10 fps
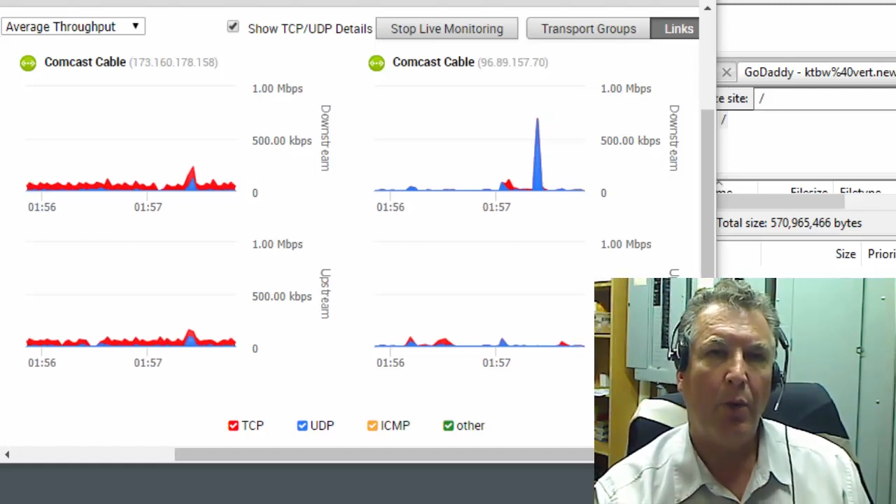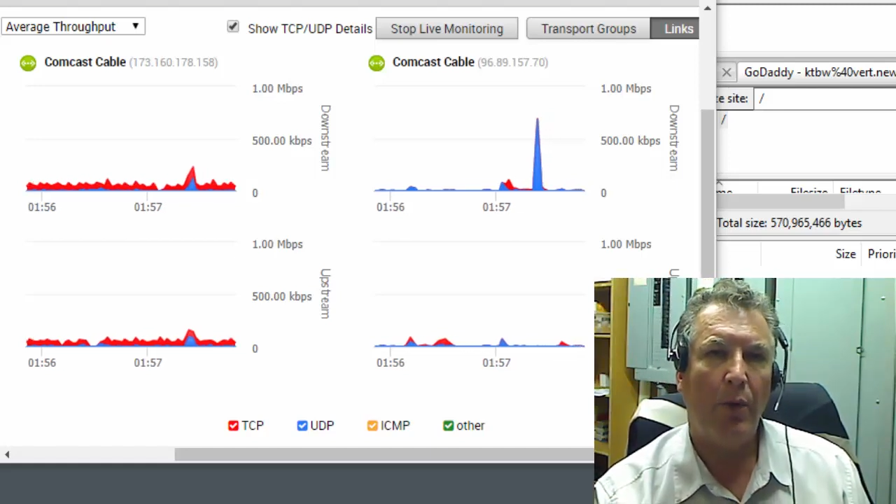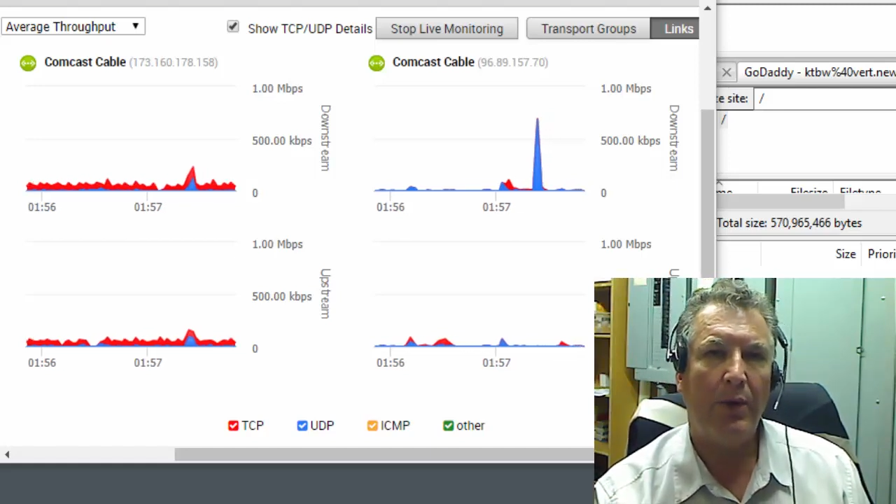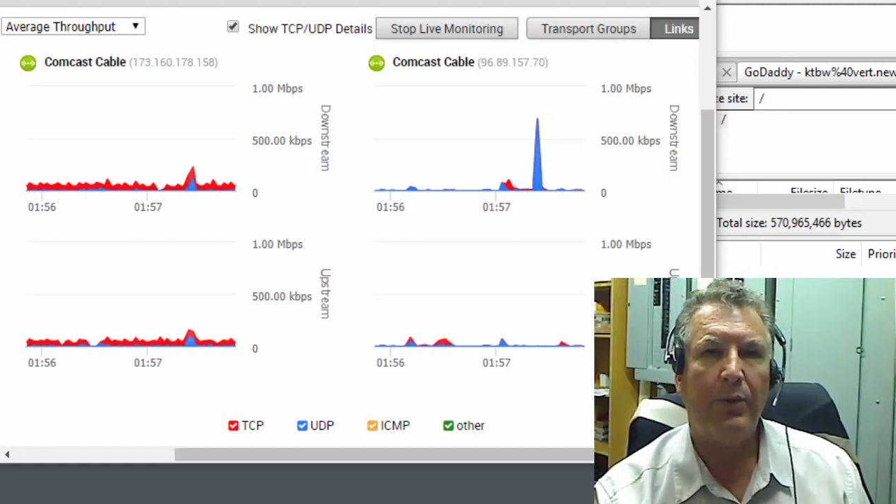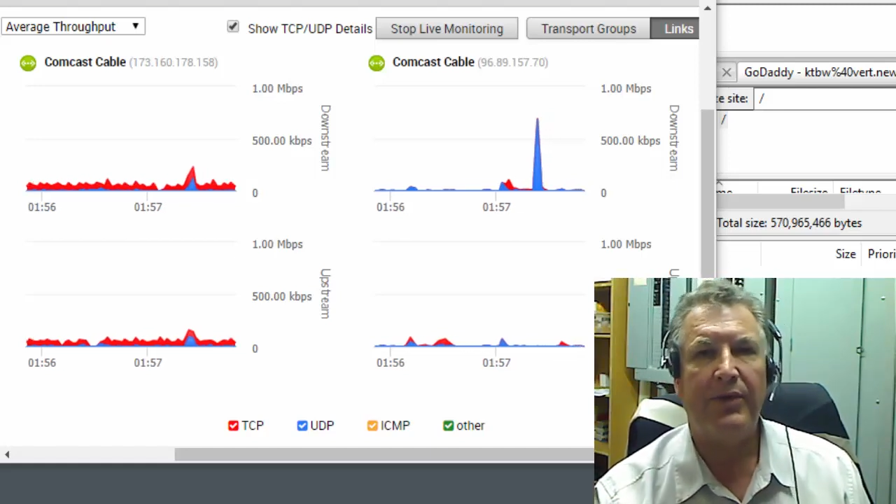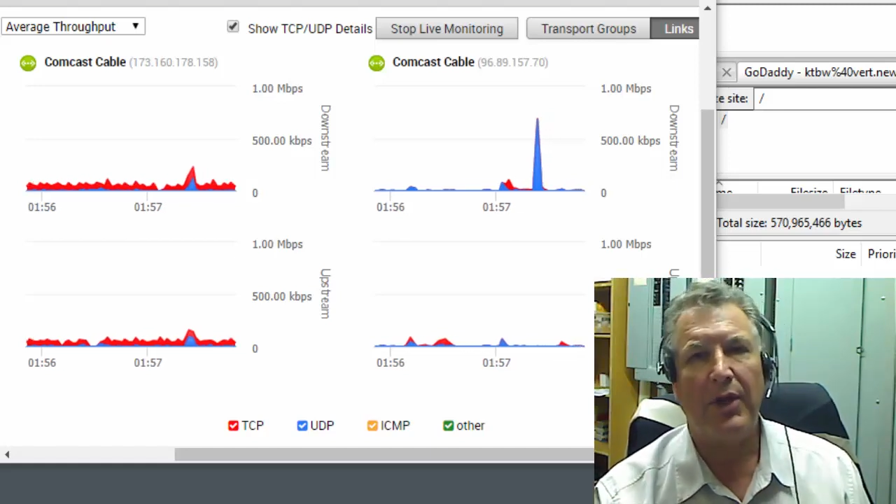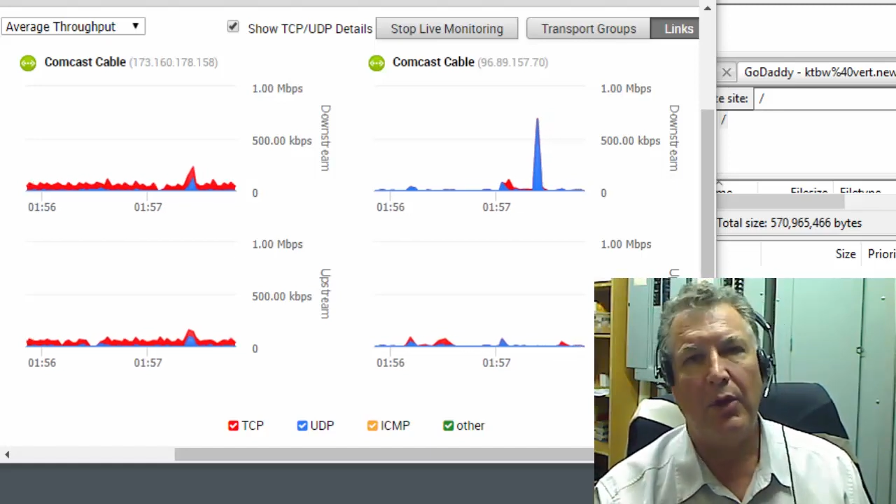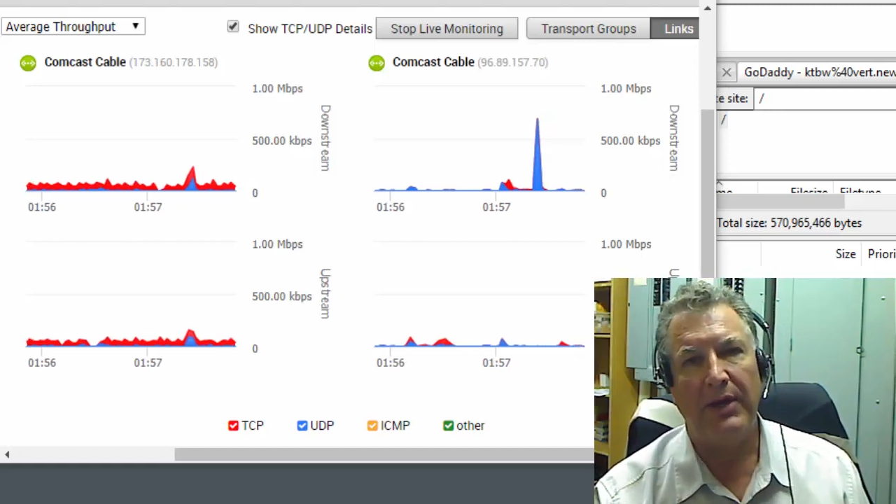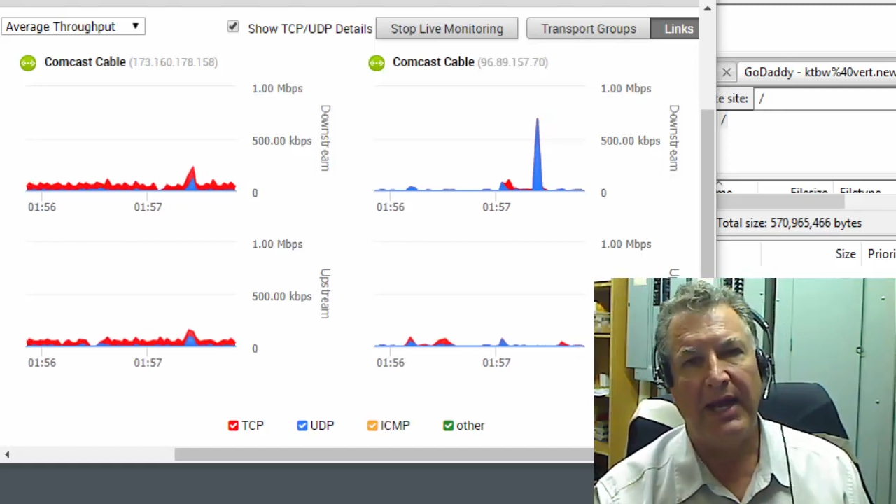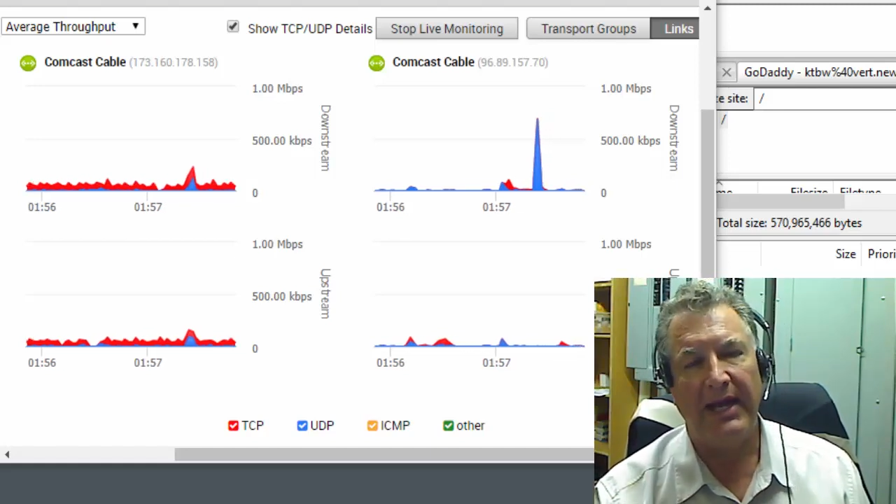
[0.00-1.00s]
one with
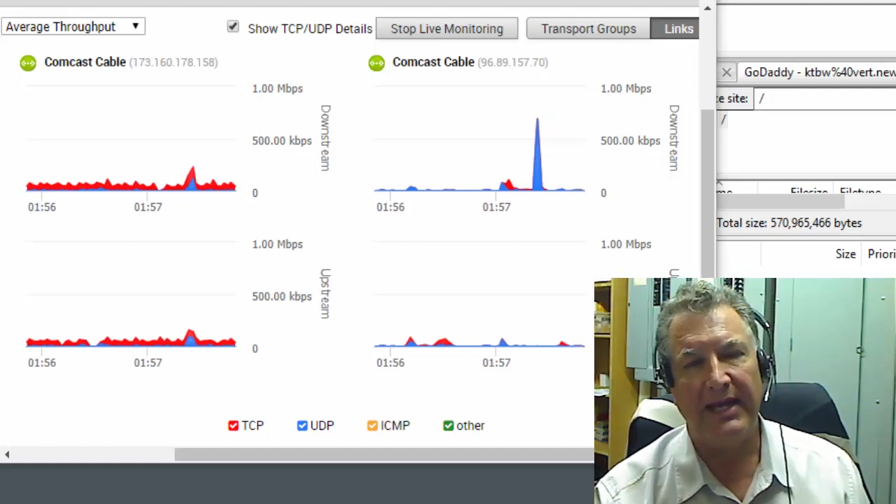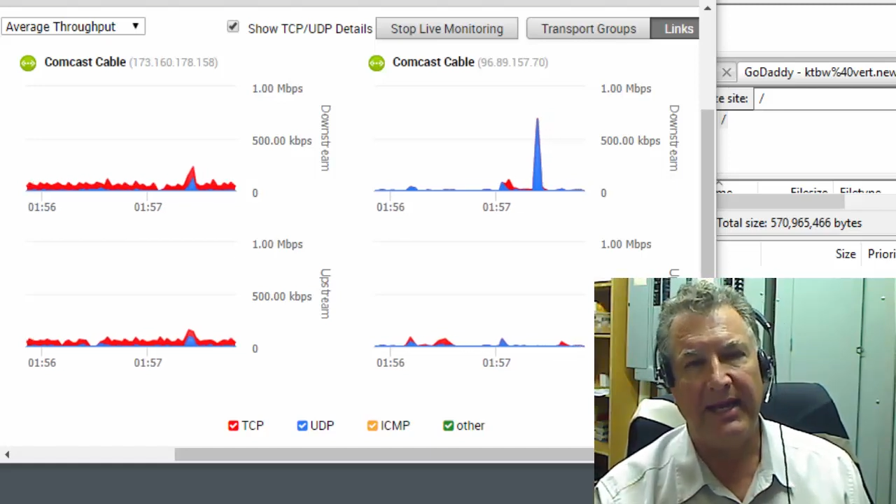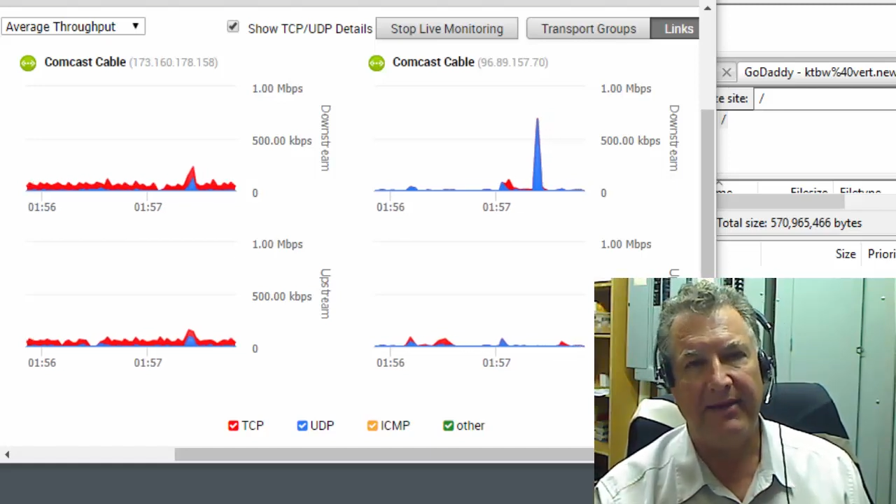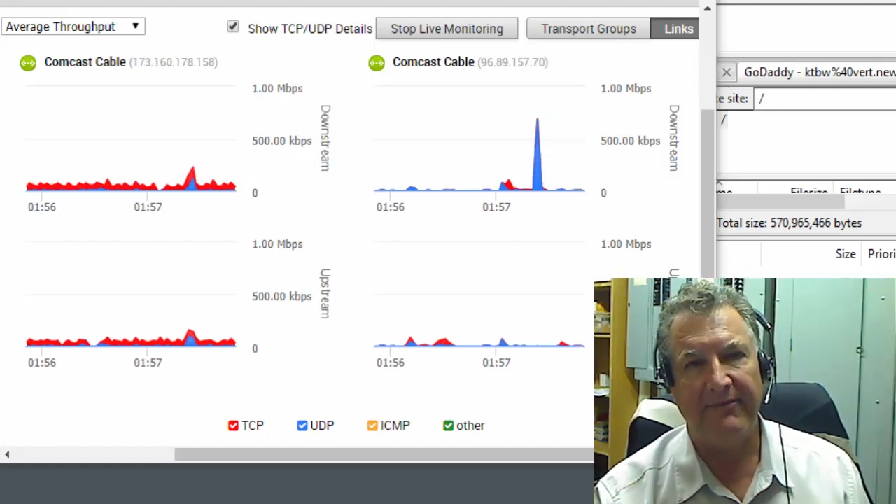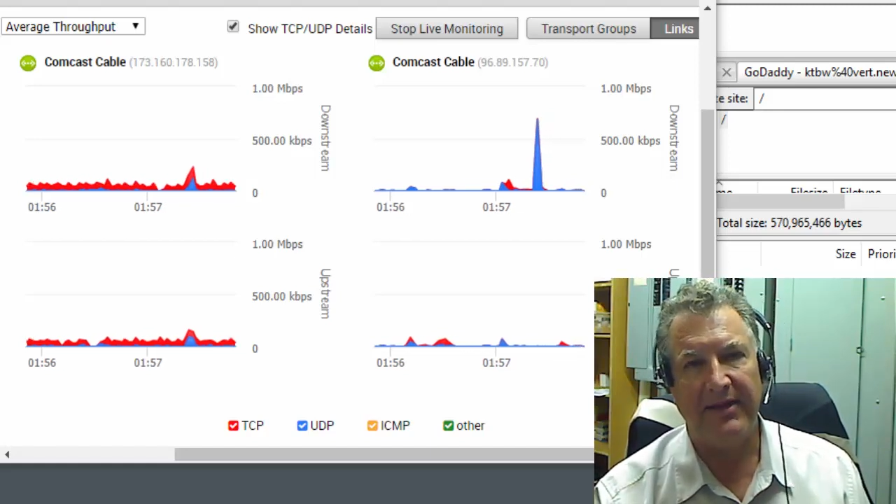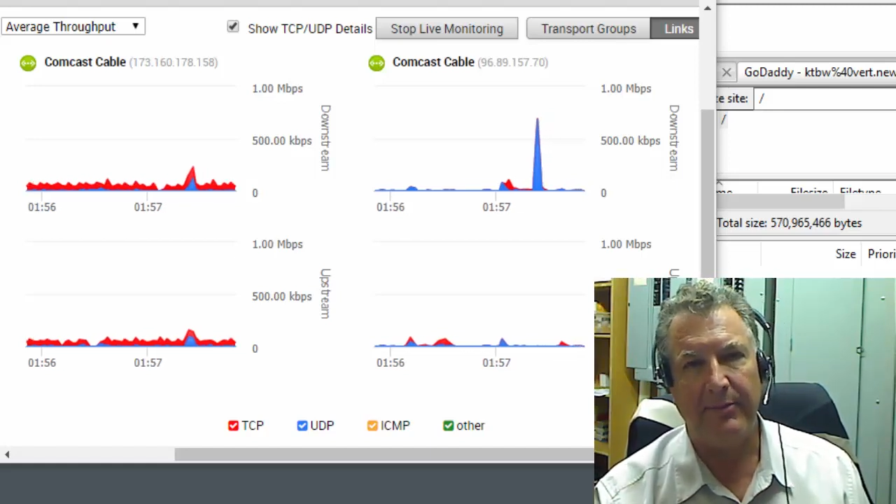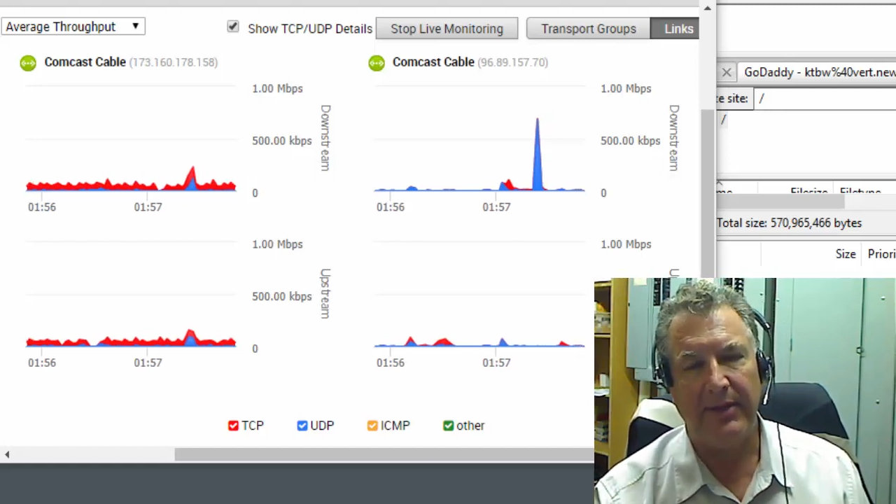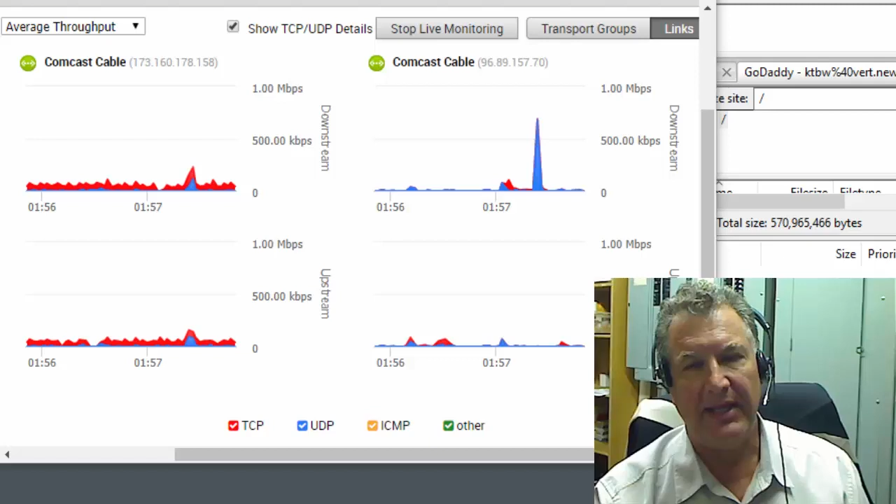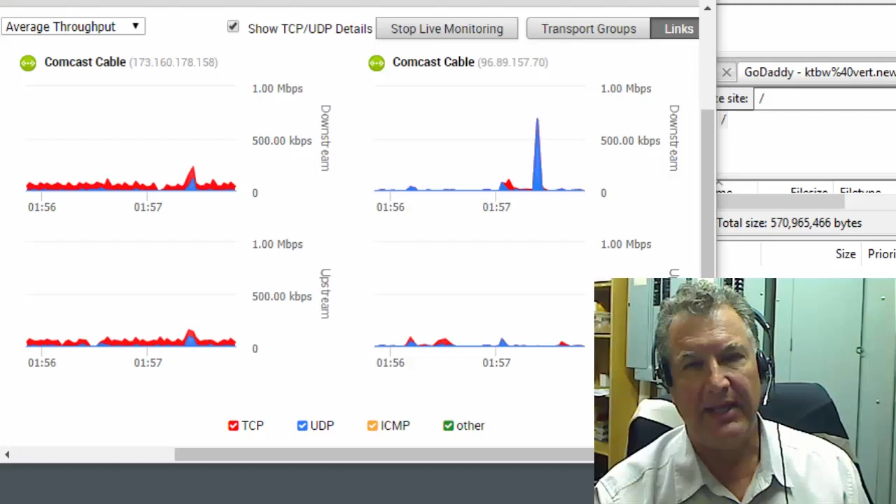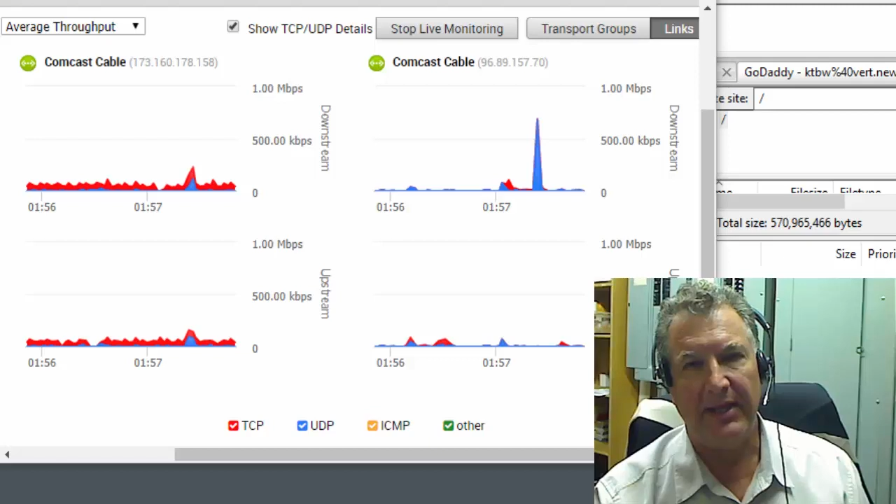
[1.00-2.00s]
GoDaddy
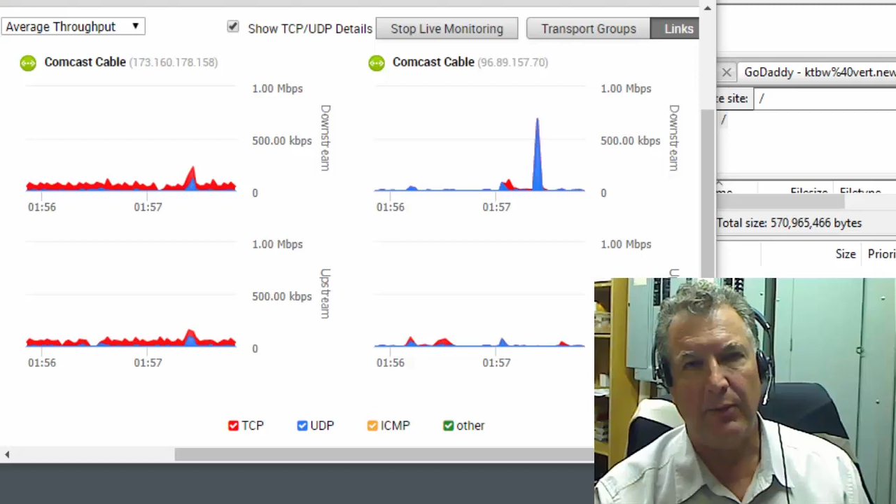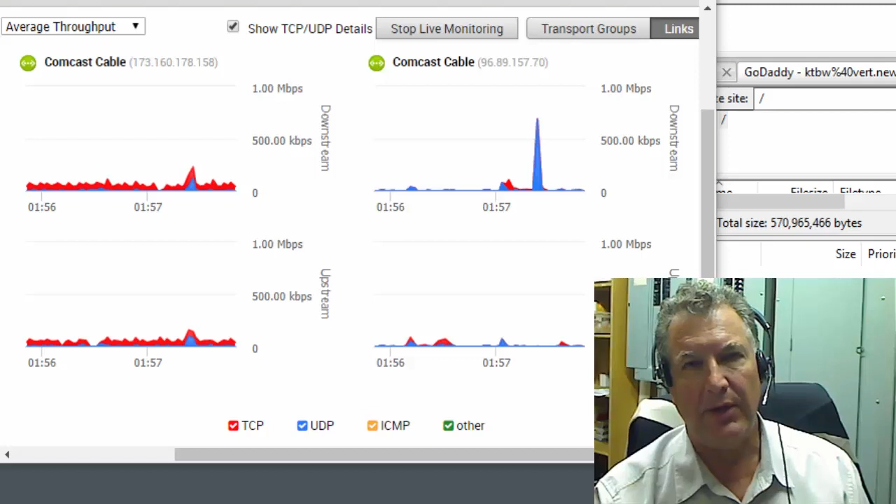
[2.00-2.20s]
FTP.